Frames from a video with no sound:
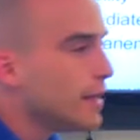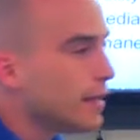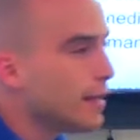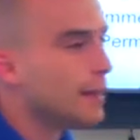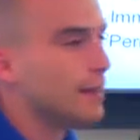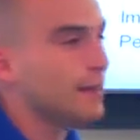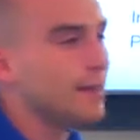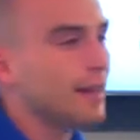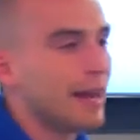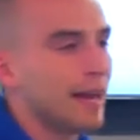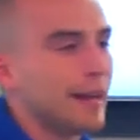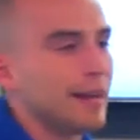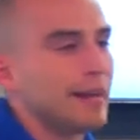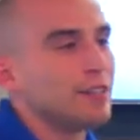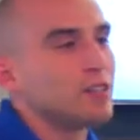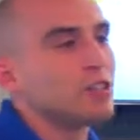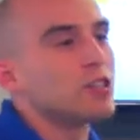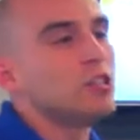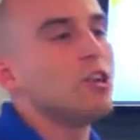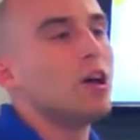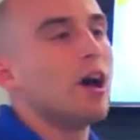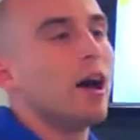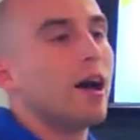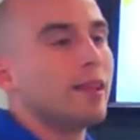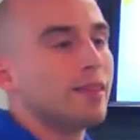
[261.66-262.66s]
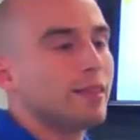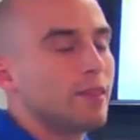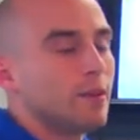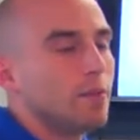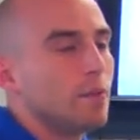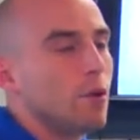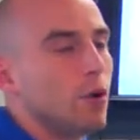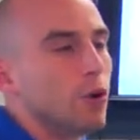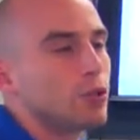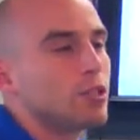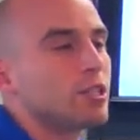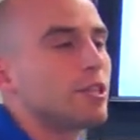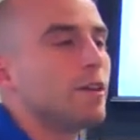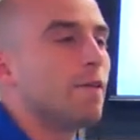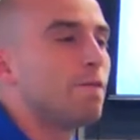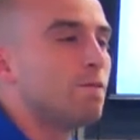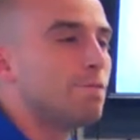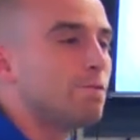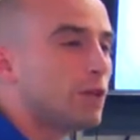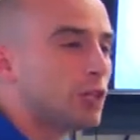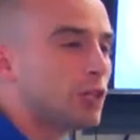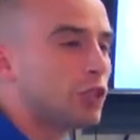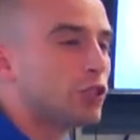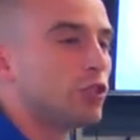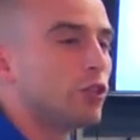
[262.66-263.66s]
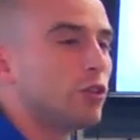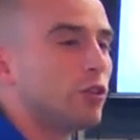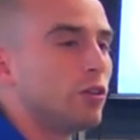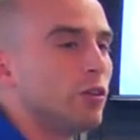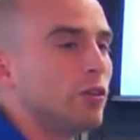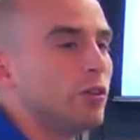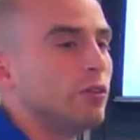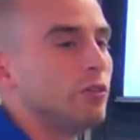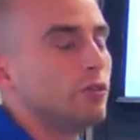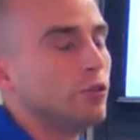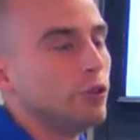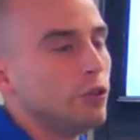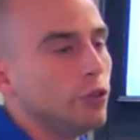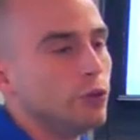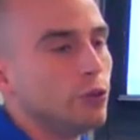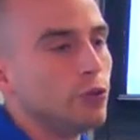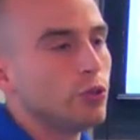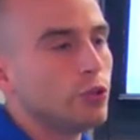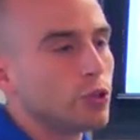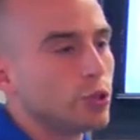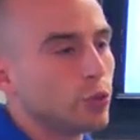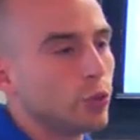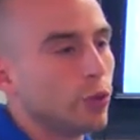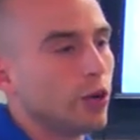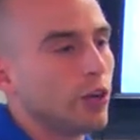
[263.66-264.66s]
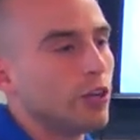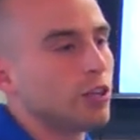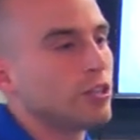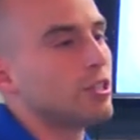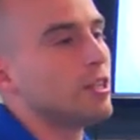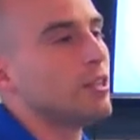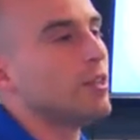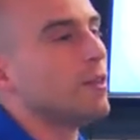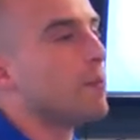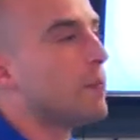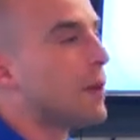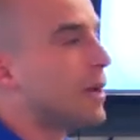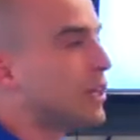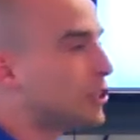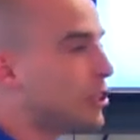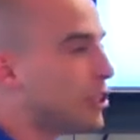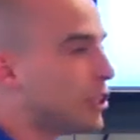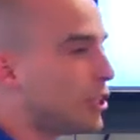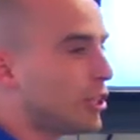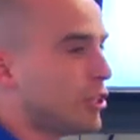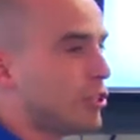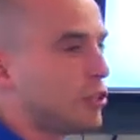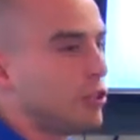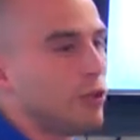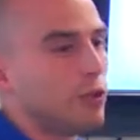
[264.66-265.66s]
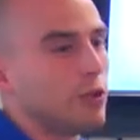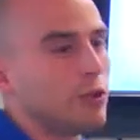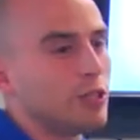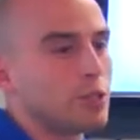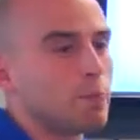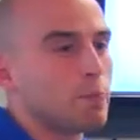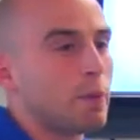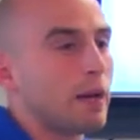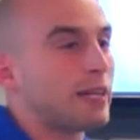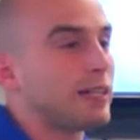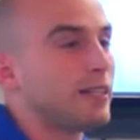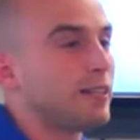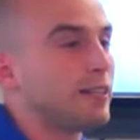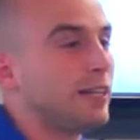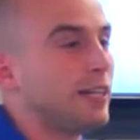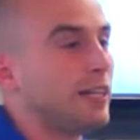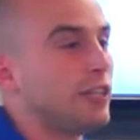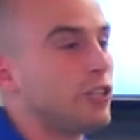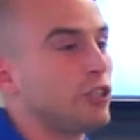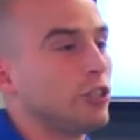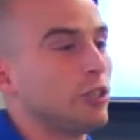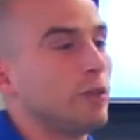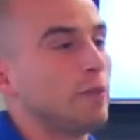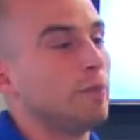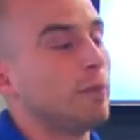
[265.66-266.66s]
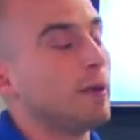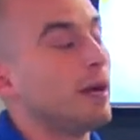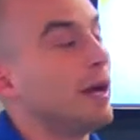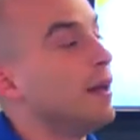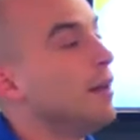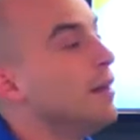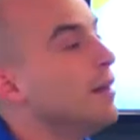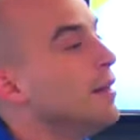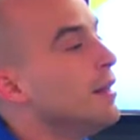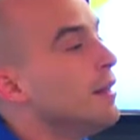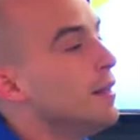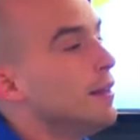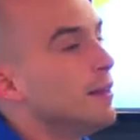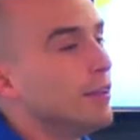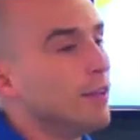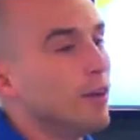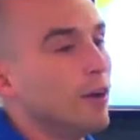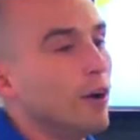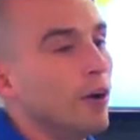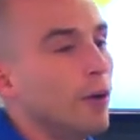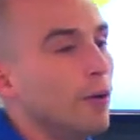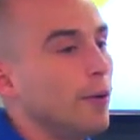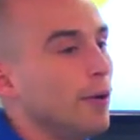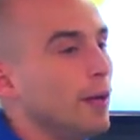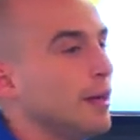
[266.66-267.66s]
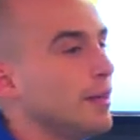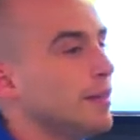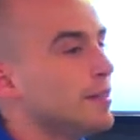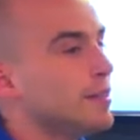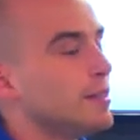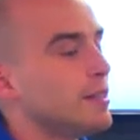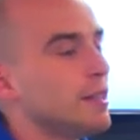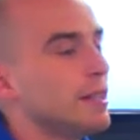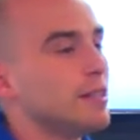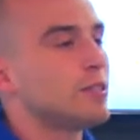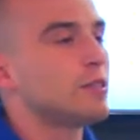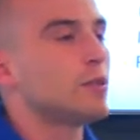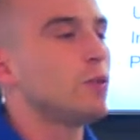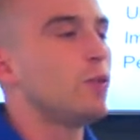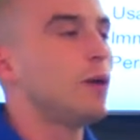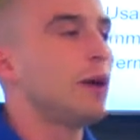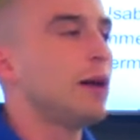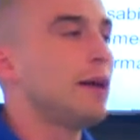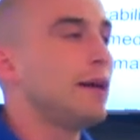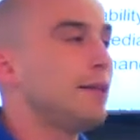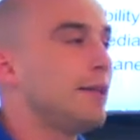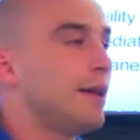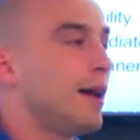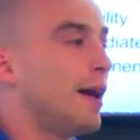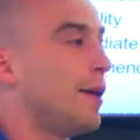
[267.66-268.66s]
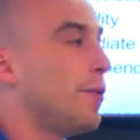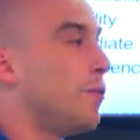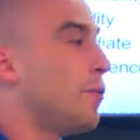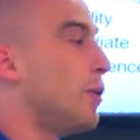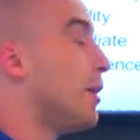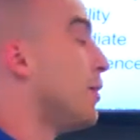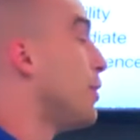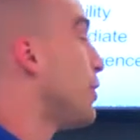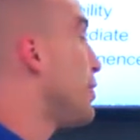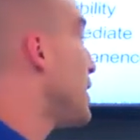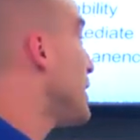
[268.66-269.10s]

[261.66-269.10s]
Again, it's not the most official news source, and the best you can do is speculation, but you know, it's a way that when